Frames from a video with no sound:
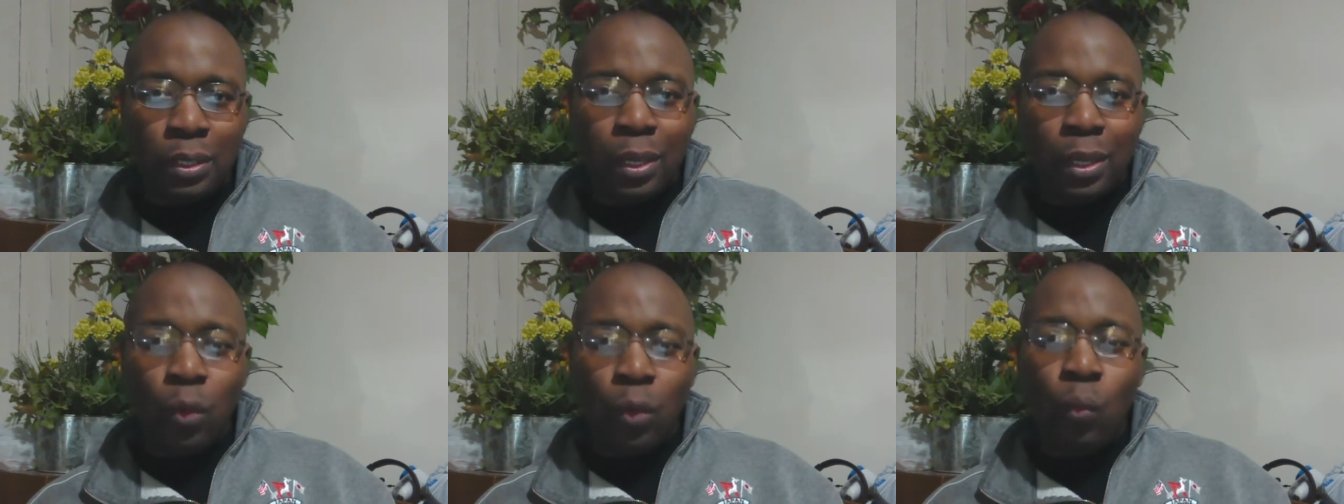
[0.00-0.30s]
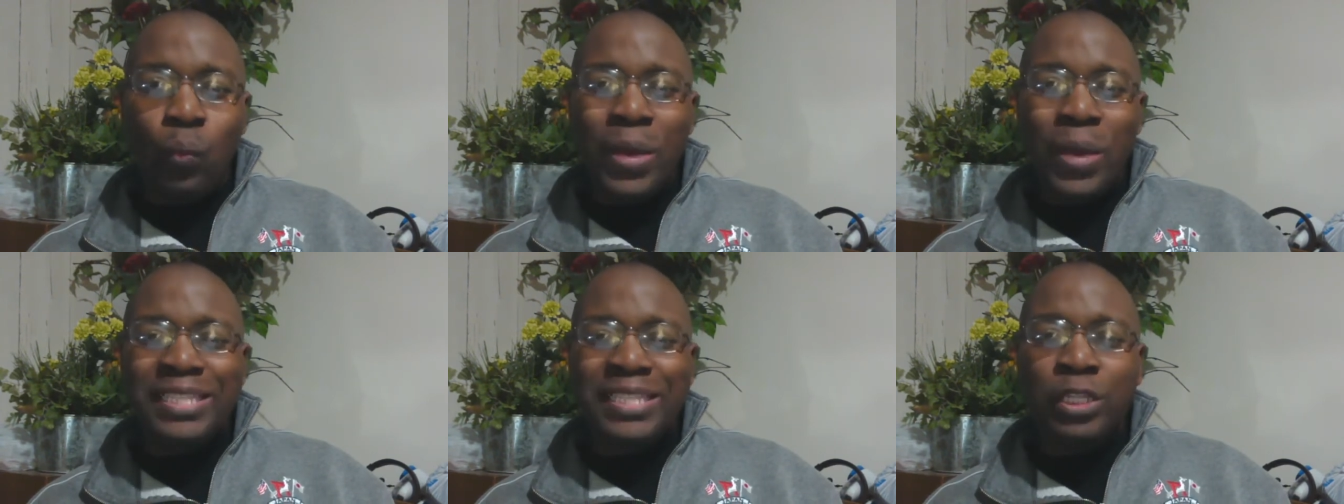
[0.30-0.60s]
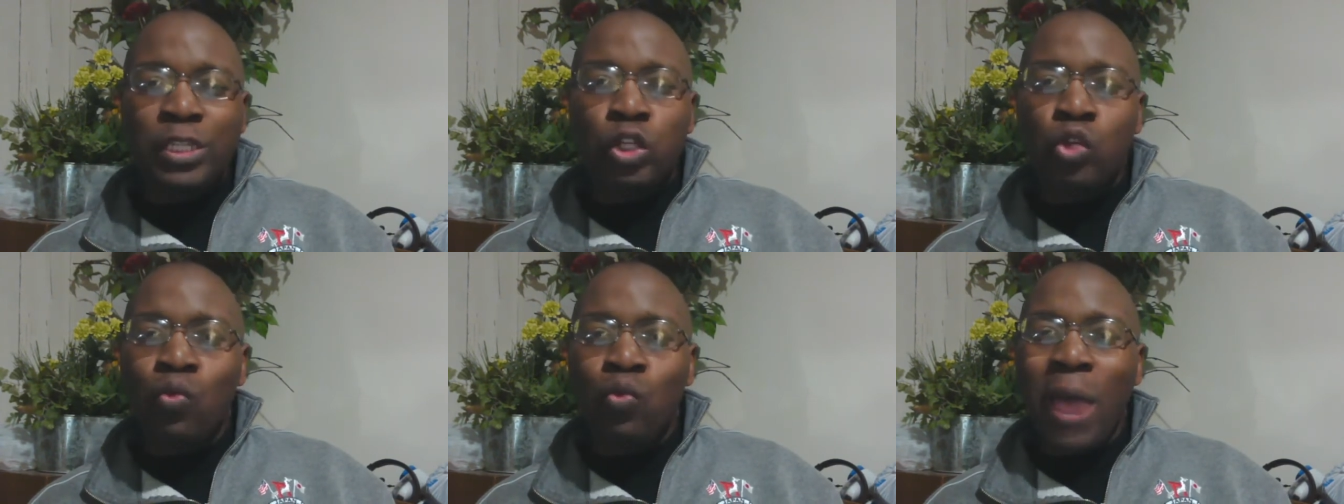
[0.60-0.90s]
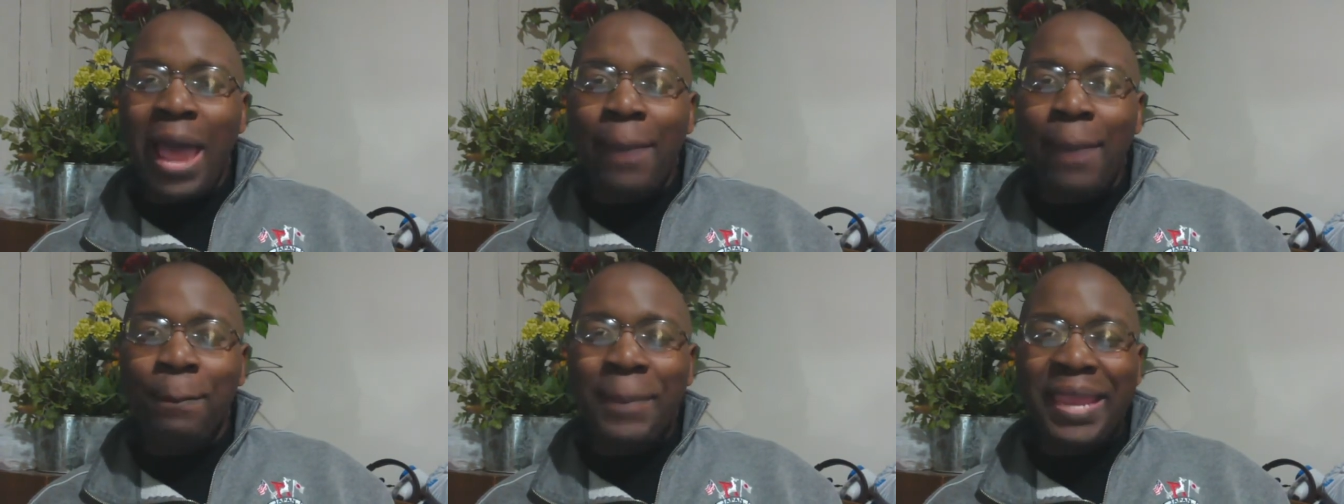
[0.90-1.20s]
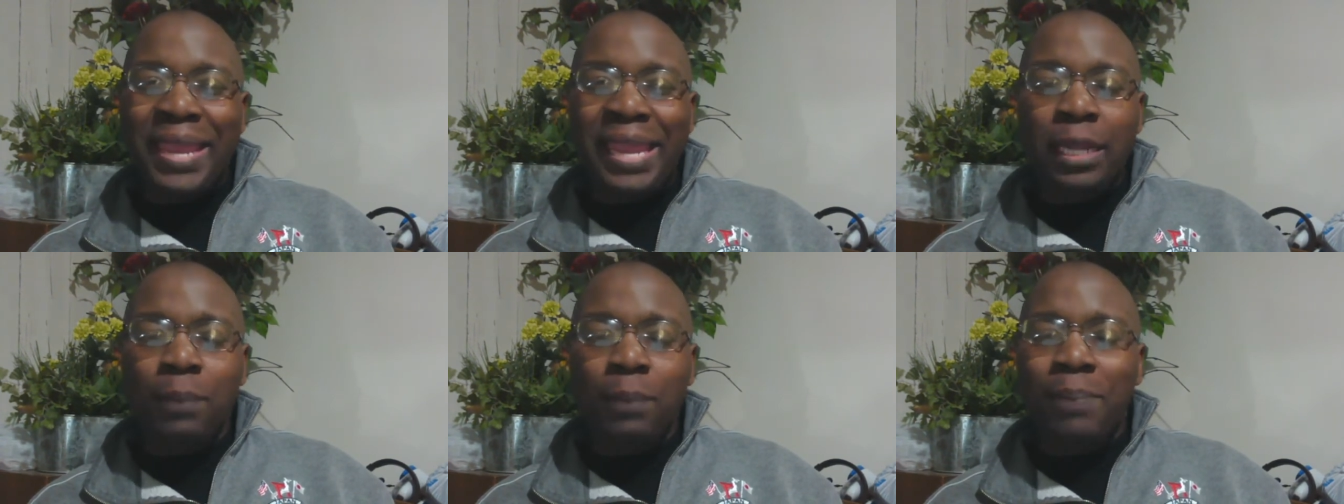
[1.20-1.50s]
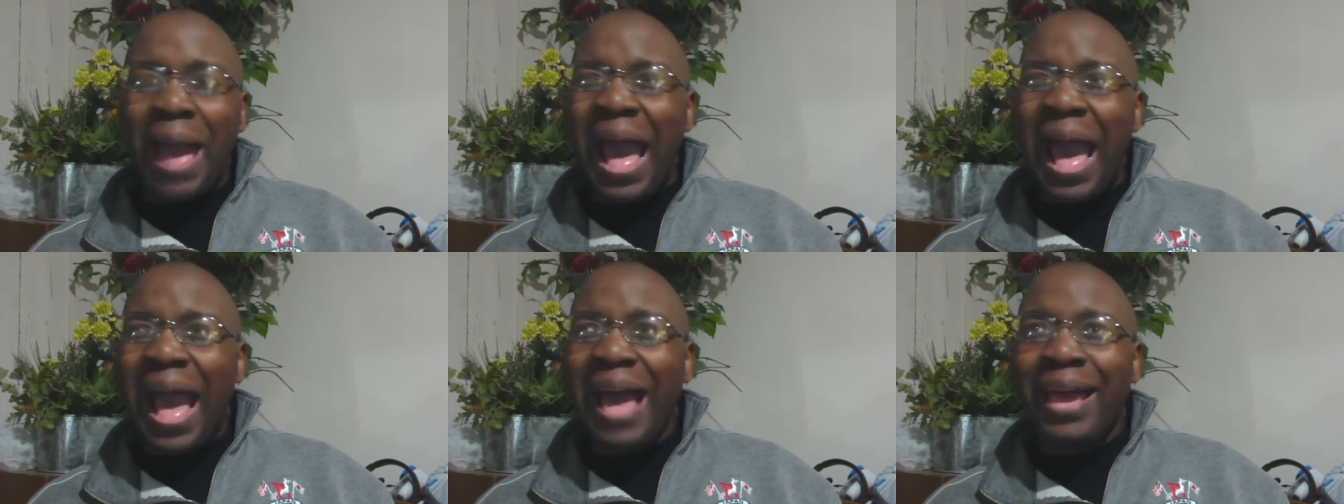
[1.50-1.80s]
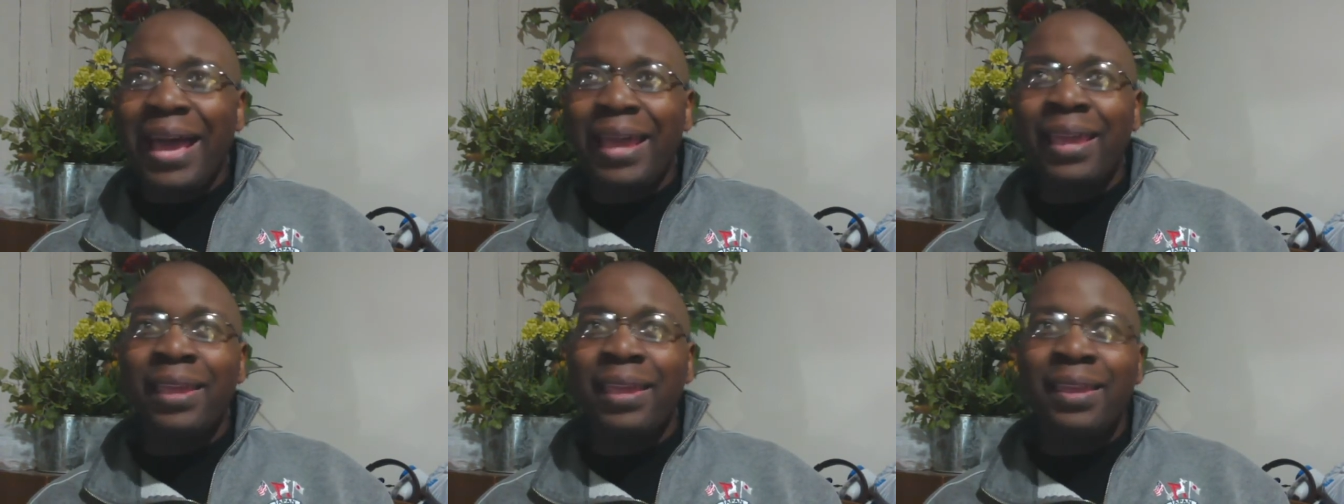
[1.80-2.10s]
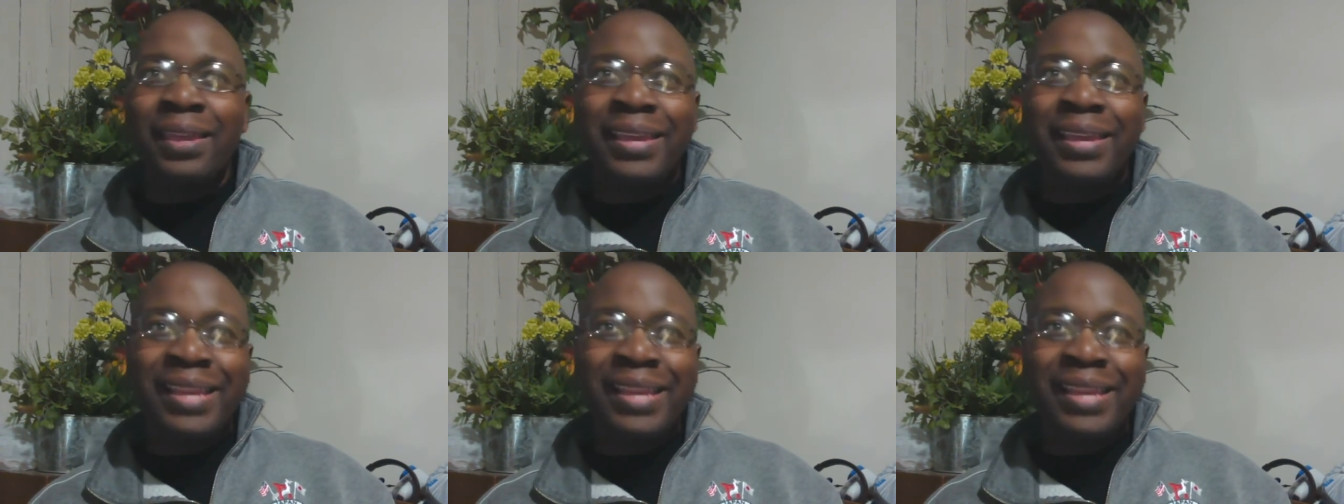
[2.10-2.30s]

What do I mean by